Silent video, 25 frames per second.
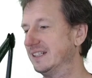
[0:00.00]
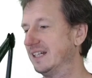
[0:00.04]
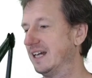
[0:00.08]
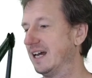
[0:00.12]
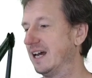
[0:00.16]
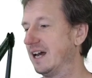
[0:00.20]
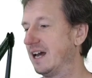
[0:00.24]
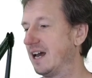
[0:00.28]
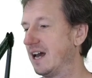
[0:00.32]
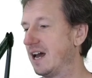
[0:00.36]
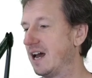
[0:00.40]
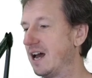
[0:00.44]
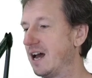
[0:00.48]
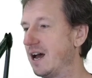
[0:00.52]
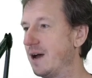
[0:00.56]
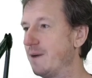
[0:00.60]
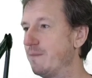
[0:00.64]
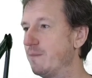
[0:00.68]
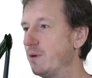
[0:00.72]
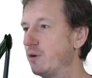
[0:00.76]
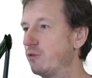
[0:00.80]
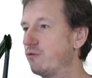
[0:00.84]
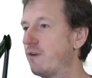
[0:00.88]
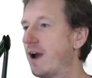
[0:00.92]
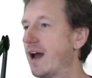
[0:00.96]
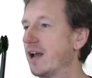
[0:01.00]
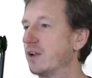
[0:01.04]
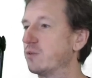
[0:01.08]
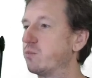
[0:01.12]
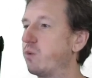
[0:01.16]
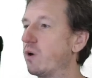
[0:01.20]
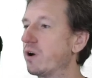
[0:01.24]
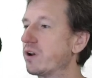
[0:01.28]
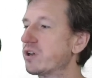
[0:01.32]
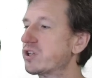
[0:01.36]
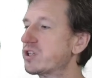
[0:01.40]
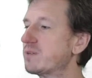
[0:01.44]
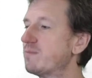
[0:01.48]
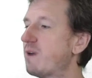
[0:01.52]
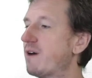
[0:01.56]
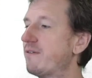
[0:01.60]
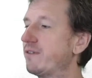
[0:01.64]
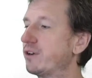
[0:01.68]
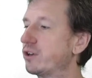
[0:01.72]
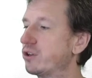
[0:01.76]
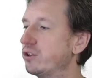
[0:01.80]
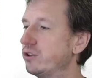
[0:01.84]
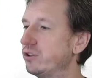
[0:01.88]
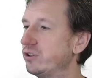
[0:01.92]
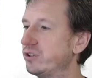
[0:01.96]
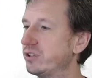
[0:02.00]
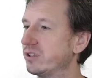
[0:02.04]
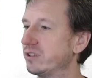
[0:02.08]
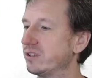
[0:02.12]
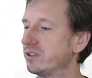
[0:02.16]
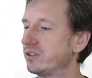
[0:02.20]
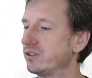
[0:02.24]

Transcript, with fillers: Um, right, what are some other good